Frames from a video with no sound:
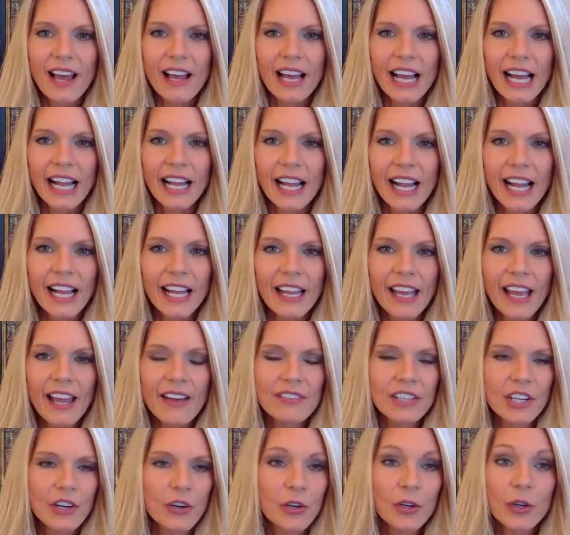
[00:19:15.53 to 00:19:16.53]
I
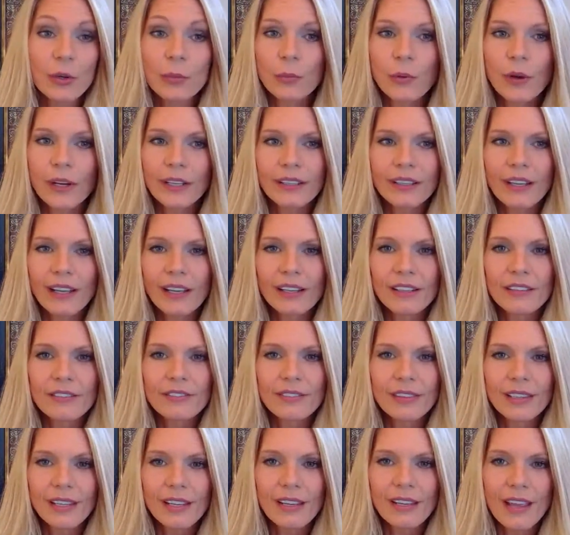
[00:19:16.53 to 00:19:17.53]
haven't heard one negative
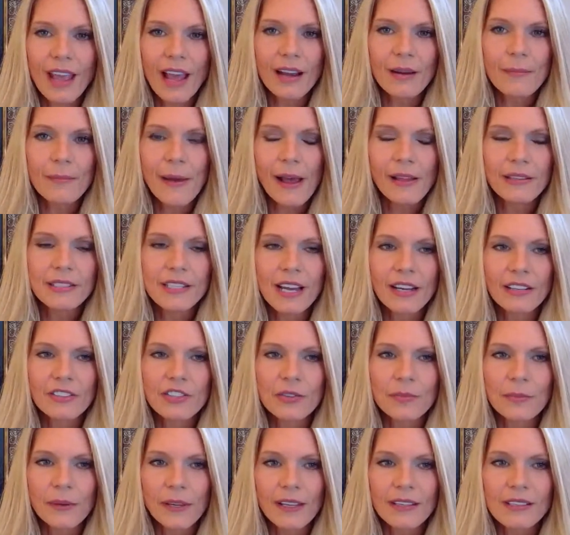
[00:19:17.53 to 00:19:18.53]
thing yet about
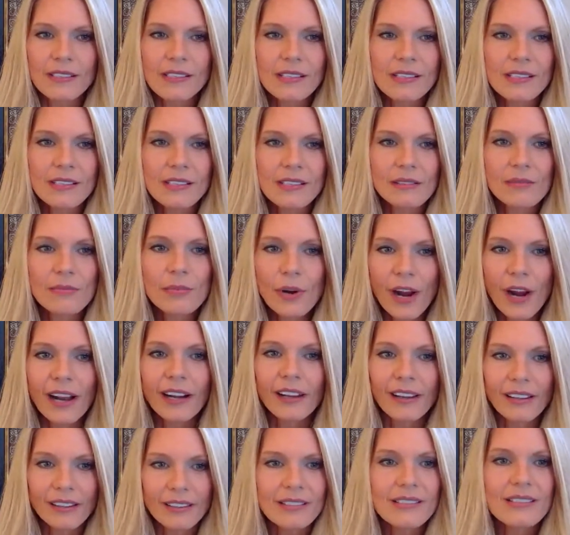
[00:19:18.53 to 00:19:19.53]
Dr. B's
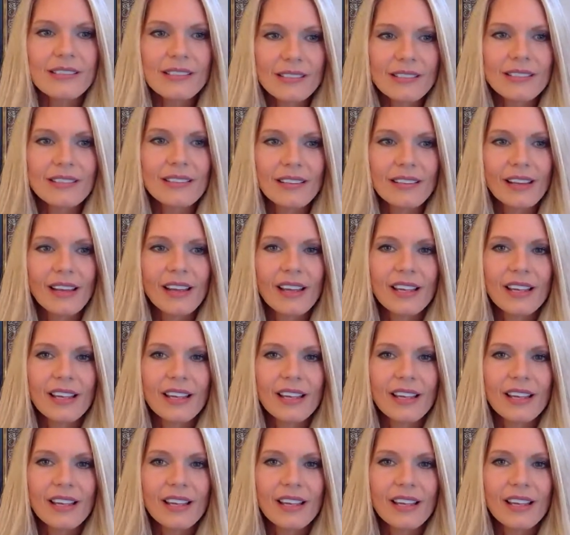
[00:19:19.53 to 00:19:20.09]
products.